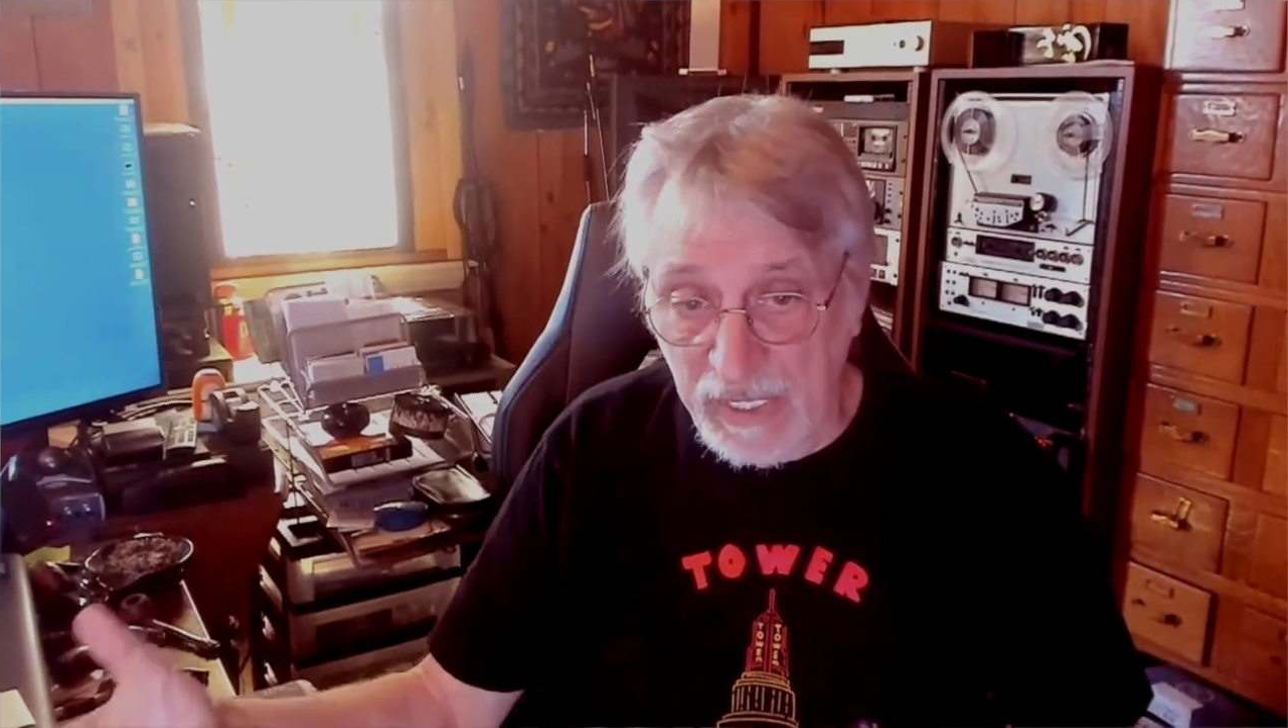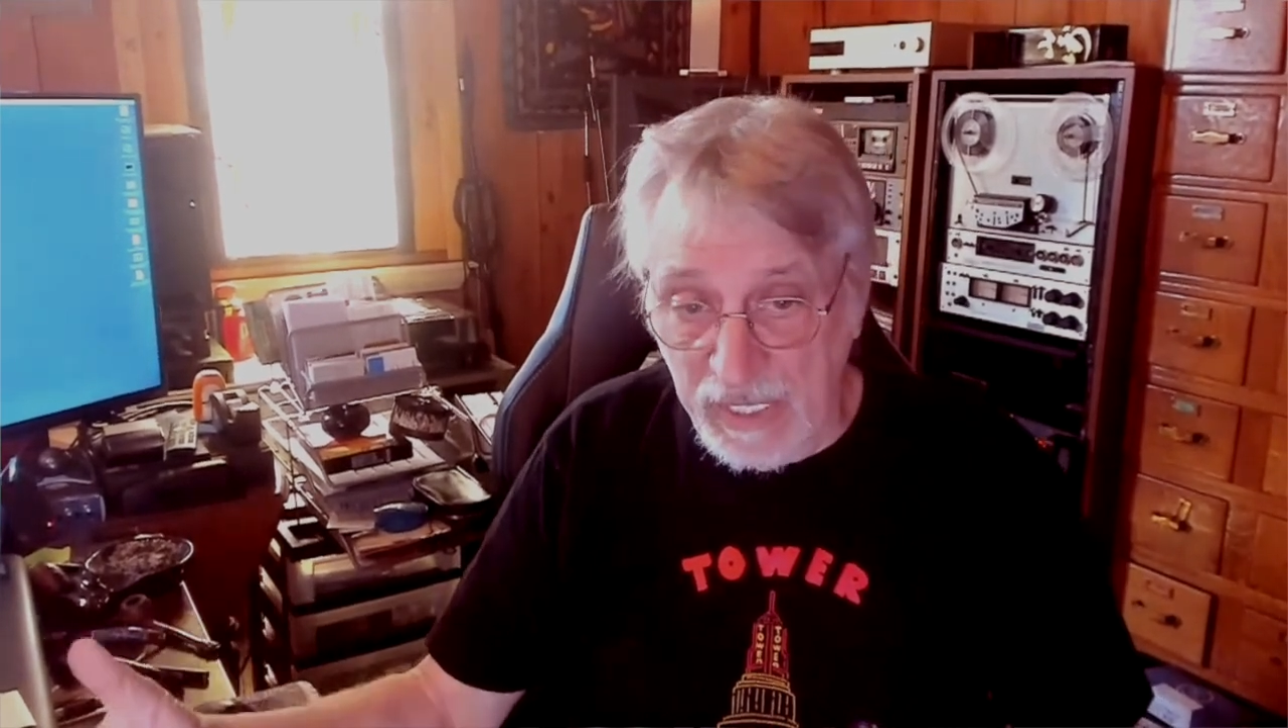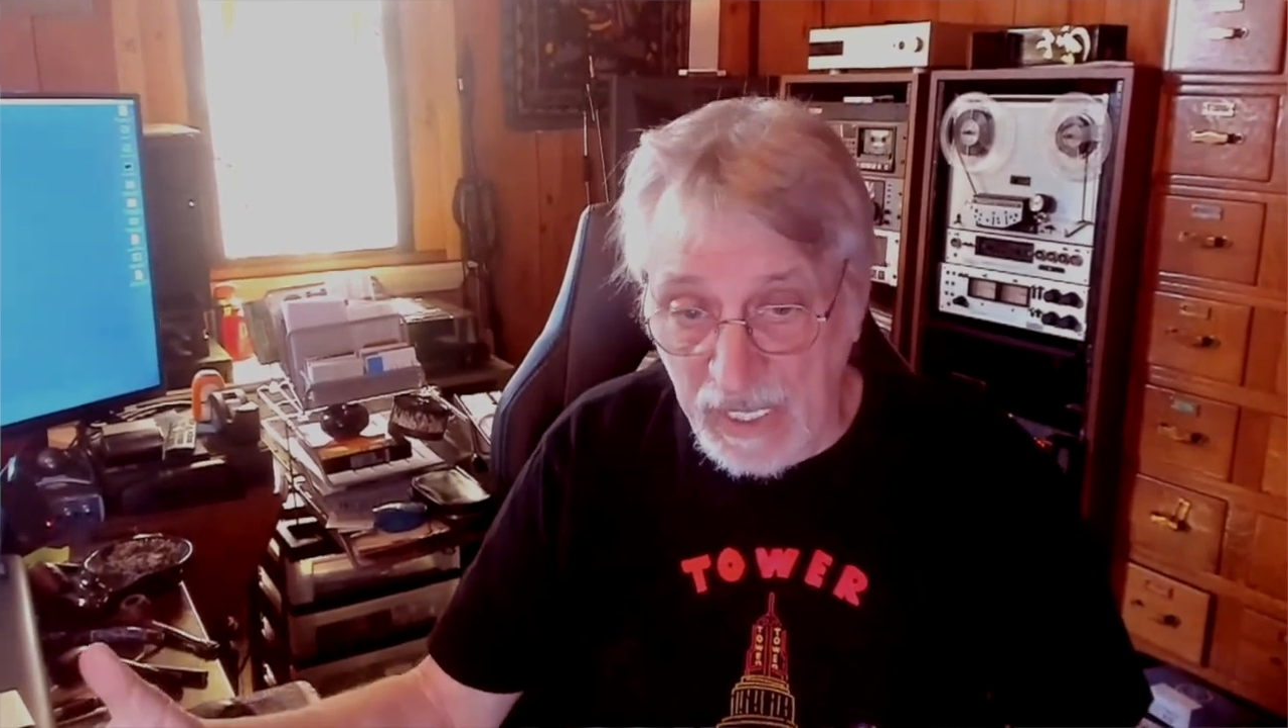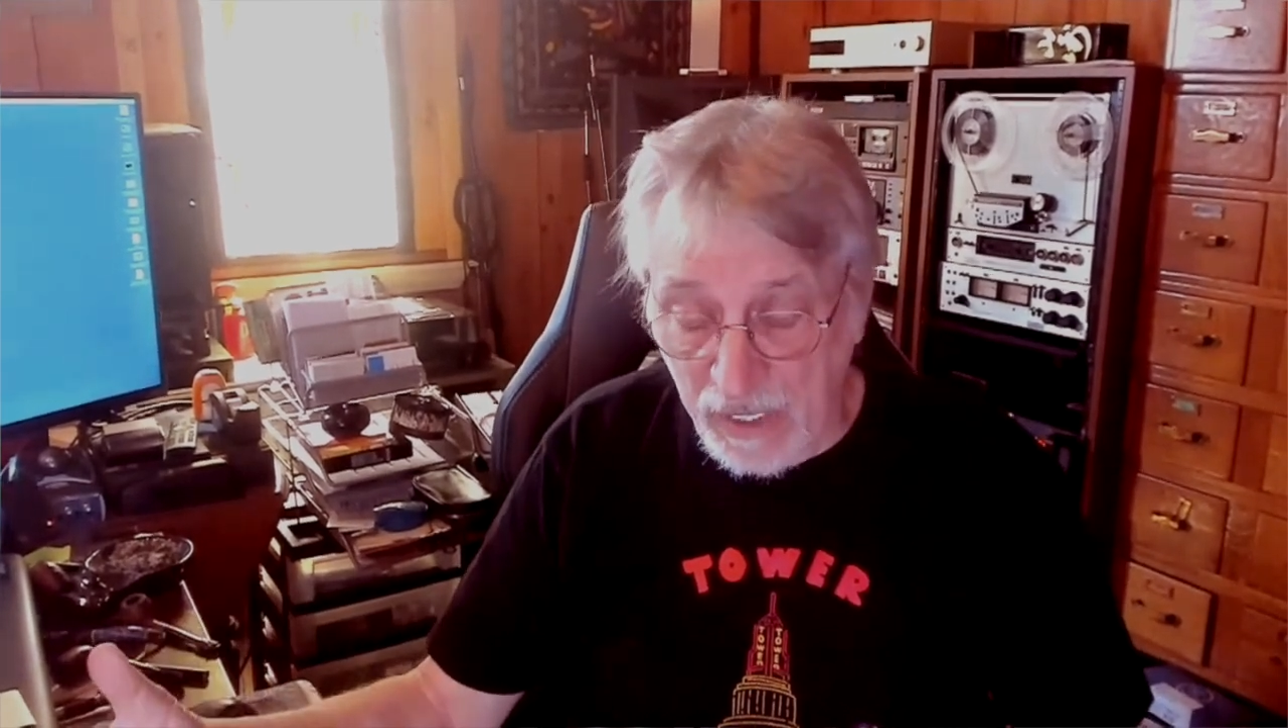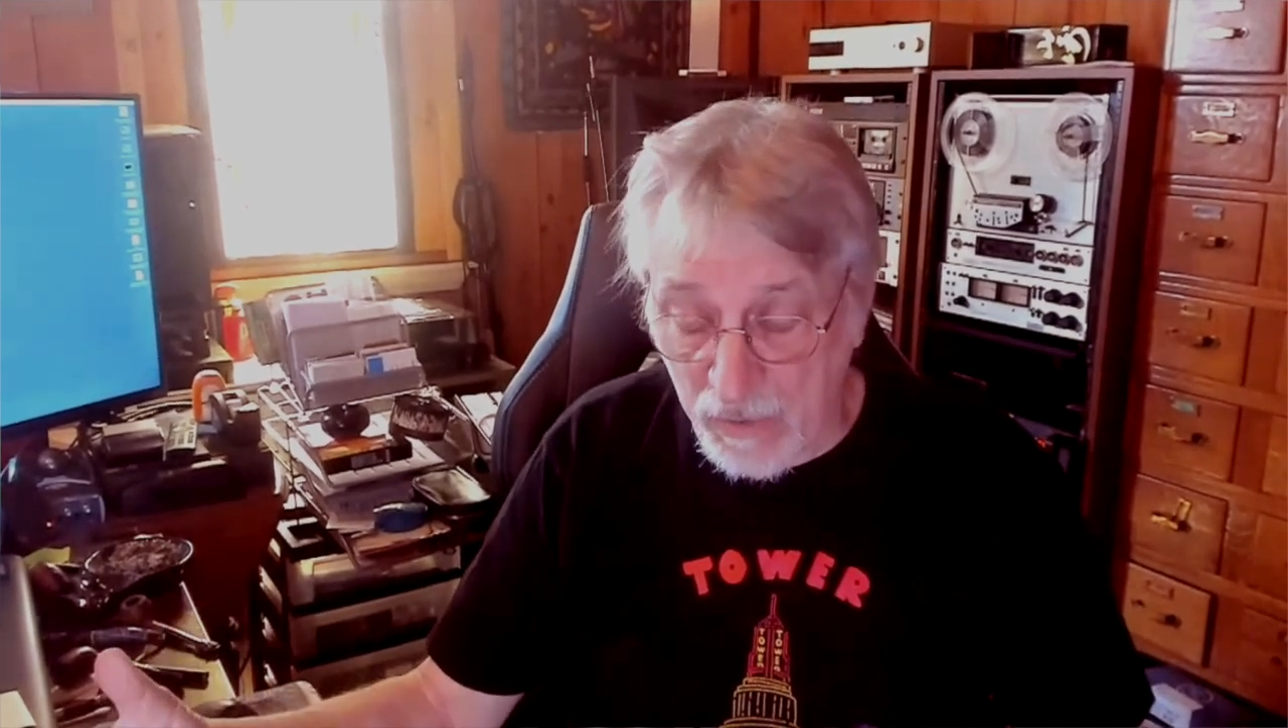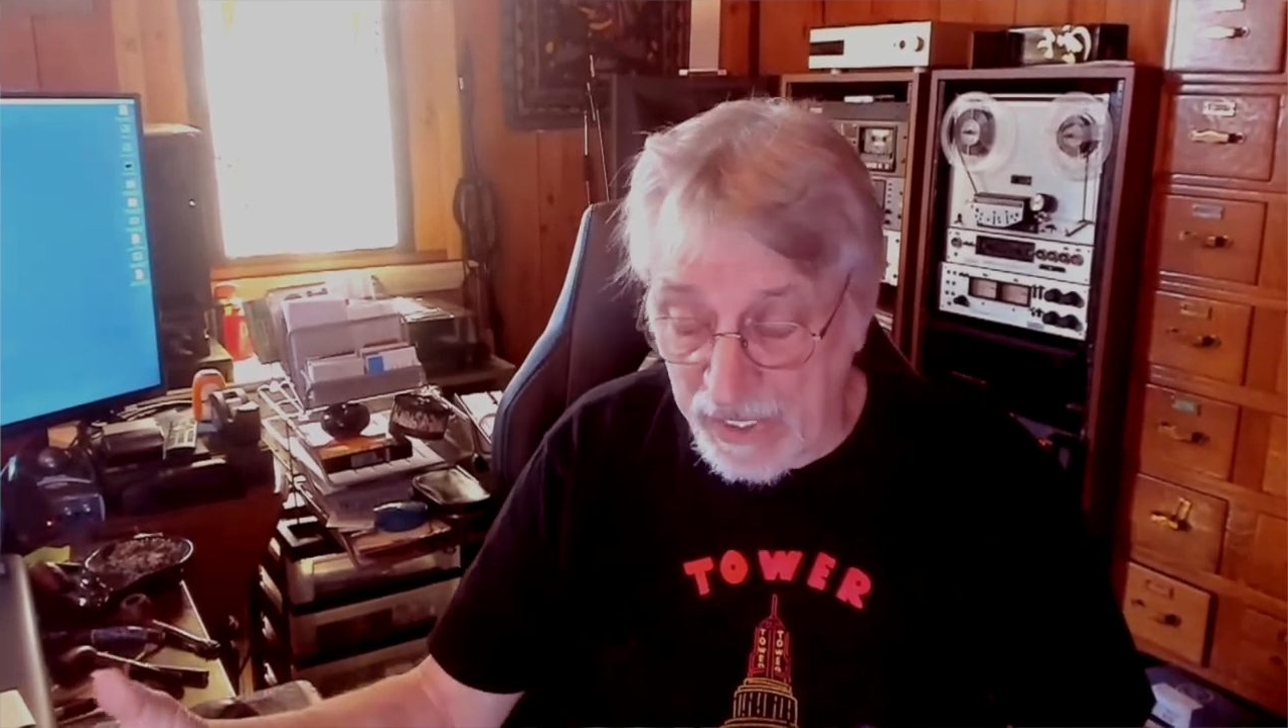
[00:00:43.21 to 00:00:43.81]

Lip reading: and the other